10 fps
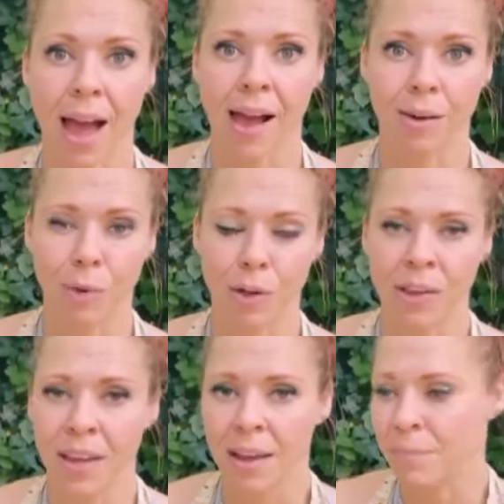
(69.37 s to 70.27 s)
animal,
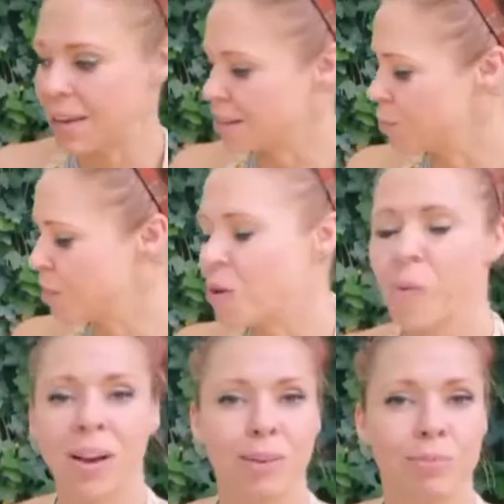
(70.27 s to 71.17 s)
because we don't
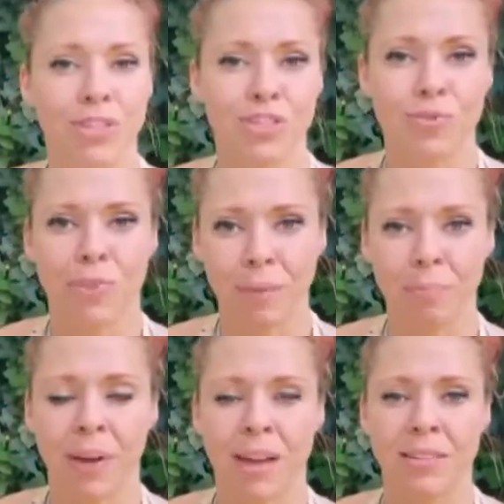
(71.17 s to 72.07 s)
want them to just rip
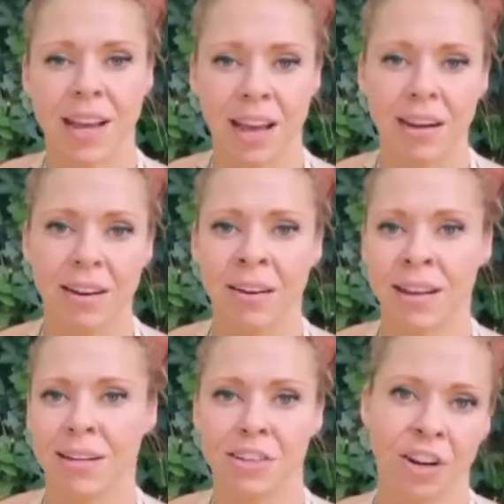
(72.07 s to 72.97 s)
and tear
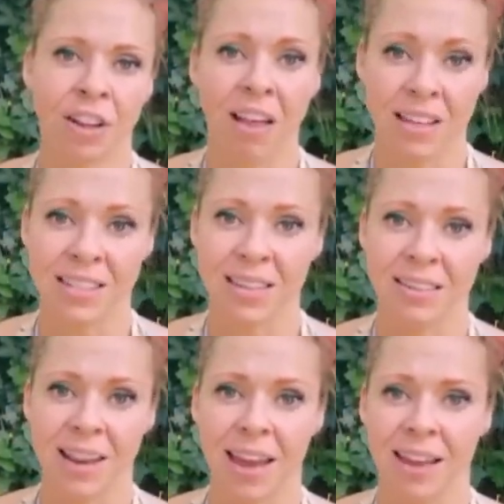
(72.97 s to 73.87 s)
in a dark closet
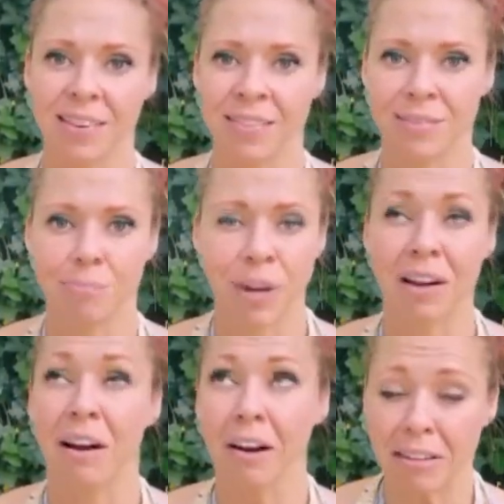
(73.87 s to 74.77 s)
and break
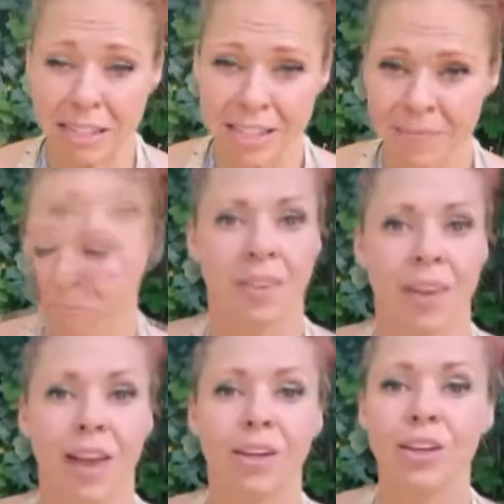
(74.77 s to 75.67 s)
our hearts.
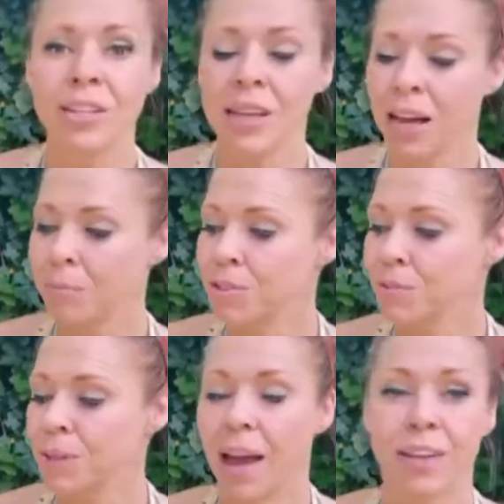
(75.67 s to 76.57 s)
A good time to
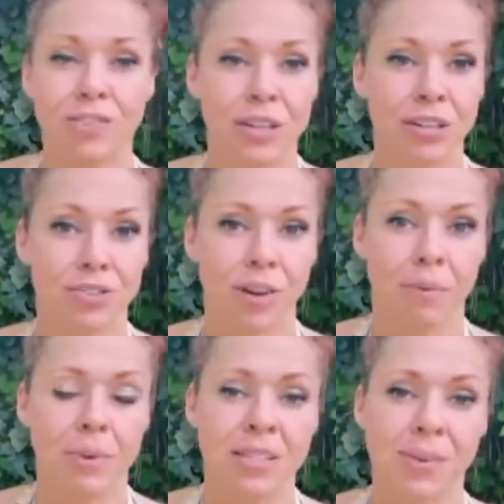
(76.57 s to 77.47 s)
rehydrate your
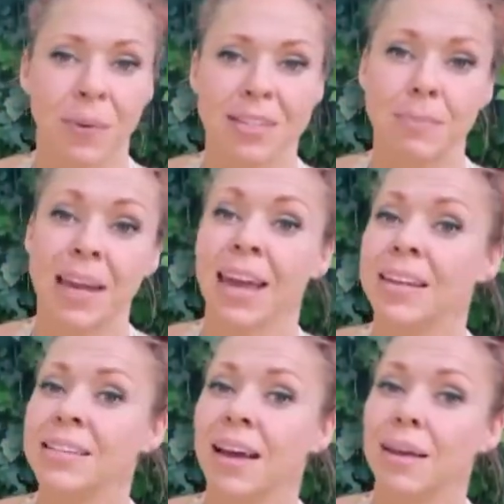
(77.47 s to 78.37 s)
drum is going to be
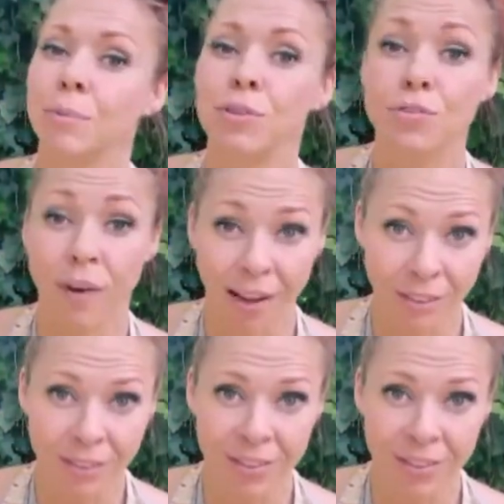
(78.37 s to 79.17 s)
anytime you travel,